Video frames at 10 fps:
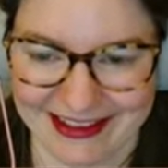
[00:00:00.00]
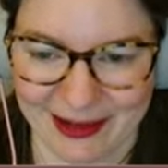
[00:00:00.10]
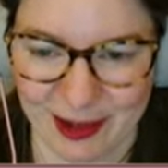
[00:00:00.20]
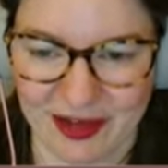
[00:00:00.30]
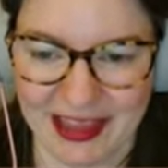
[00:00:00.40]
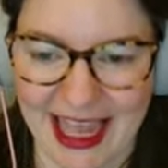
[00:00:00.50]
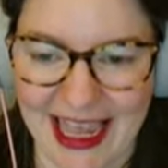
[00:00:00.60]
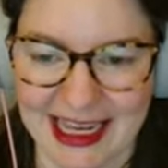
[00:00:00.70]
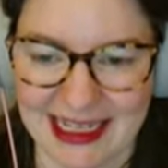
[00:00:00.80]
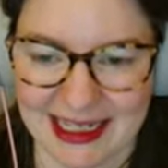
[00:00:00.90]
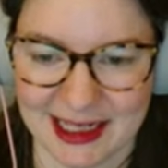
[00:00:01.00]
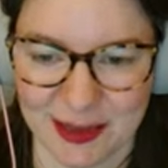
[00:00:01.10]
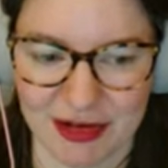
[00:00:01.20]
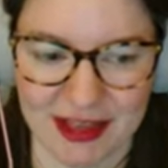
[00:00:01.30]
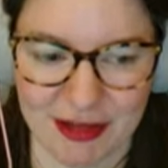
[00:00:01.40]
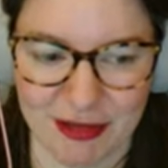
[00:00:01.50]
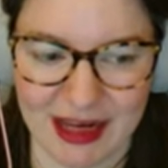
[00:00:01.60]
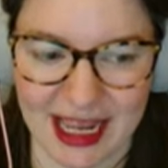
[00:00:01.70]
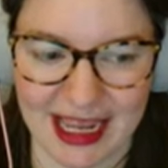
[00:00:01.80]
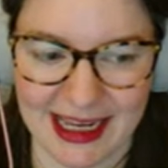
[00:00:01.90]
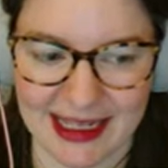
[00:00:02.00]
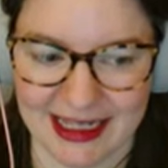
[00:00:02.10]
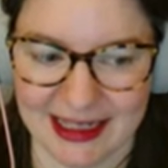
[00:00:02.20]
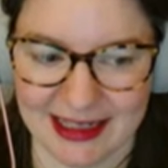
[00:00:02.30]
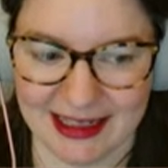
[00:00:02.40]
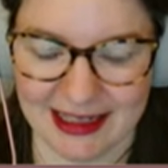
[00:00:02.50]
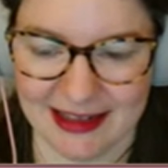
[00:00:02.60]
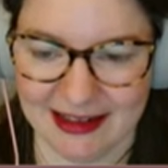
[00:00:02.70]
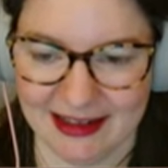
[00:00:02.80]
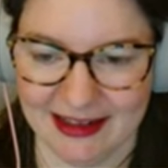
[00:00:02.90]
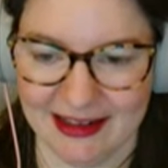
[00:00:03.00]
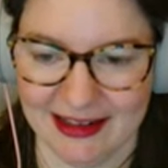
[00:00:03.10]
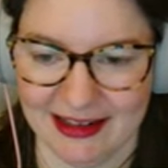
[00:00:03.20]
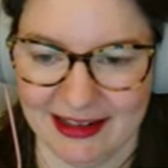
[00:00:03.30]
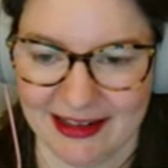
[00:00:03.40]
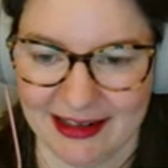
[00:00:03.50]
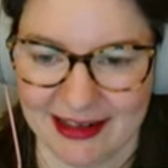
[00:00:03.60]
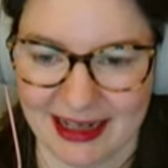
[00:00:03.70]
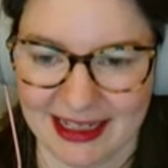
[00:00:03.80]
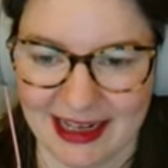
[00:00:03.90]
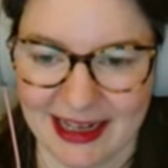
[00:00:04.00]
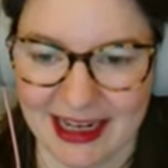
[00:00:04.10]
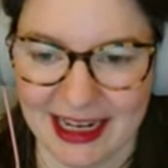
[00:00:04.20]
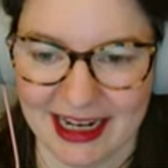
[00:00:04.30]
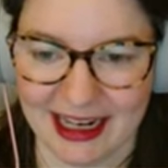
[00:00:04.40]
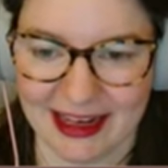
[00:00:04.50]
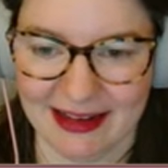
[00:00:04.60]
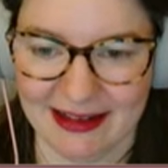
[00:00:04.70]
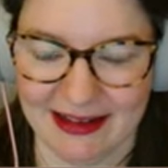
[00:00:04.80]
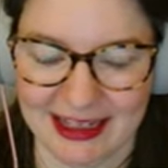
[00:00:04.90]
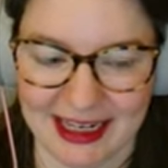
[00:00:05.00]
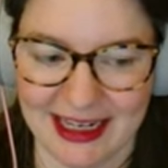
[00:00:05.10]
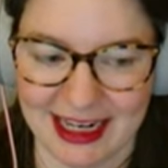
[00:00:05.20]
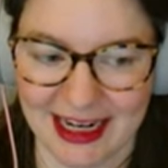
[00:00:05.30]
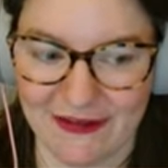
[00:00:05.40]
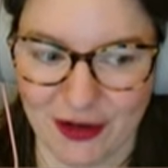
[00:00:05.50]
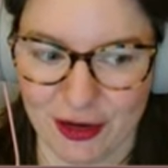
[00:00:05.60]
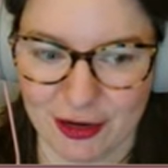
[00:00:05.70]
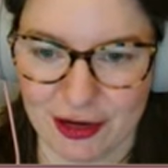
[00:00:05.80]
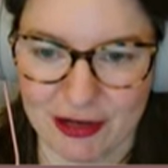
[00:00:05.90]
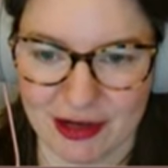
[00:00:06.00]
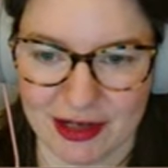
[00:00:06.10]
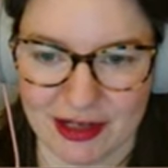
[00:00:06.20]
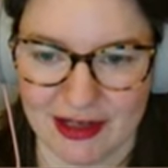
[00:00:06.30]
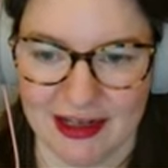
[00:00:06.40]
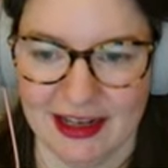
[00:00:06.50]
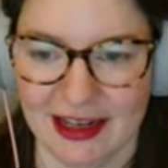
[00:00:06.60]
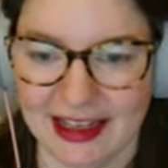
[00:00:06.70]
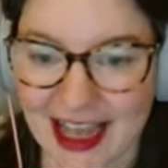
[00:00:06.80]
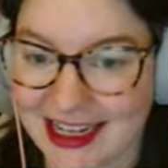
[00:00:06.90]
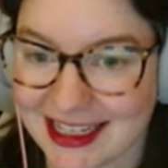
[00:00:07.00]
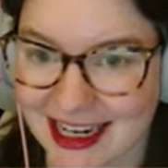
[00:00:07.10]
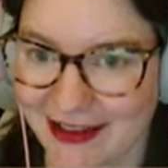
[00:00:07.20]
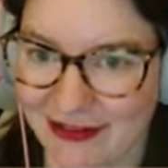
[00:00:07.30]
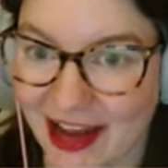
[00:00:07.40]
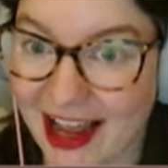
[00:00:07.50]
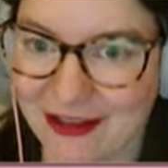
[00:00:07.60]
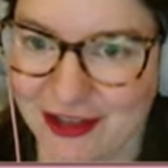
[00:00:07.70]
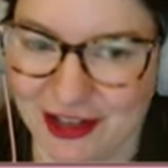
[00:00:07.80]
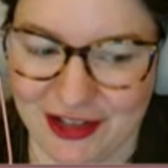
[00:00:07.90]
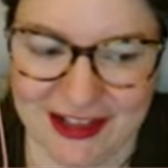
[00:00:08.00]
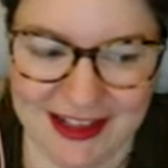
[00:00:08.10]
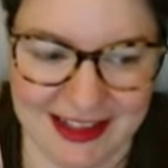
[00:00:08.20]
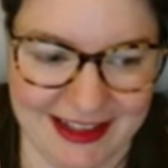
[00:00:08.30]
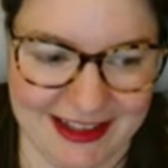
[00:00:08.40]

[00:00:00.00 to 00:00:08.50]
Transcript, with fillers: We're in the 80s. We're in the 380s. That's like nearly 400. And that's nearly 500.